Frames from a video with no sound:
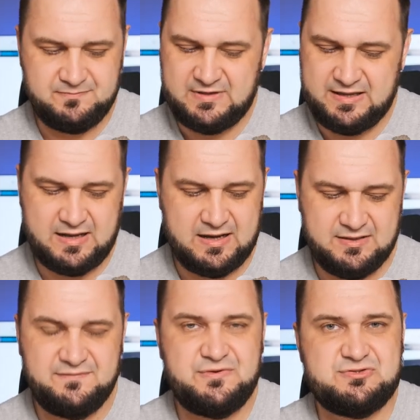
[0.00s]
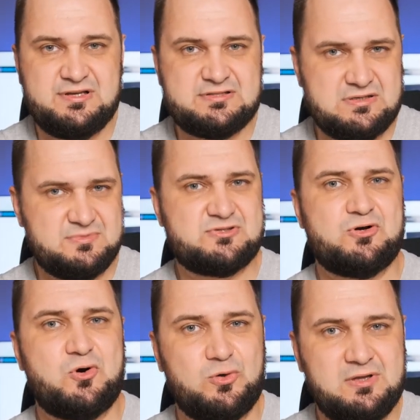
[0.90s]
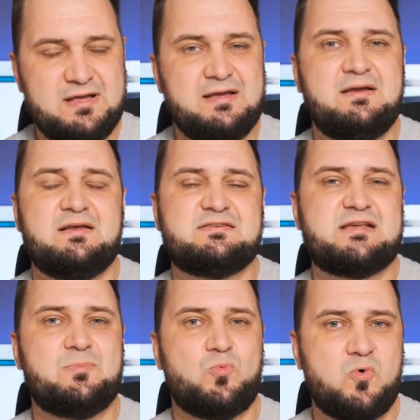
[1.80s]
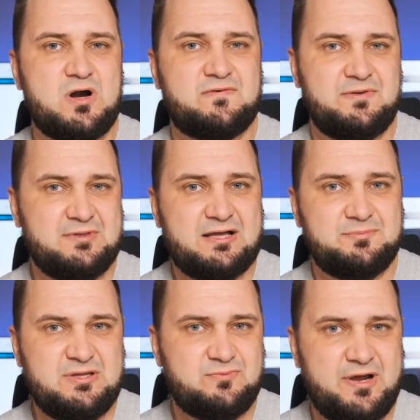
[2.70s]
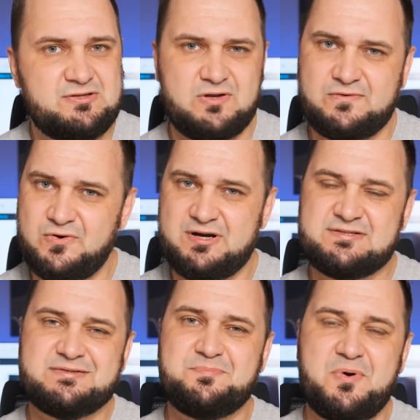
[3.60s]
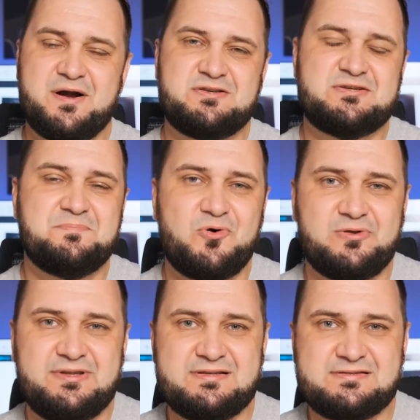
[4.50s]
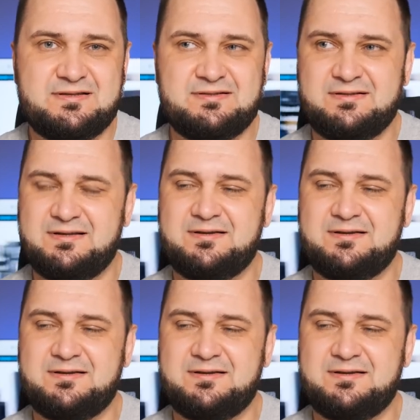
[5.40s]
they are infusing some soul, some warmth in that mid-range, and of course punch, boldness and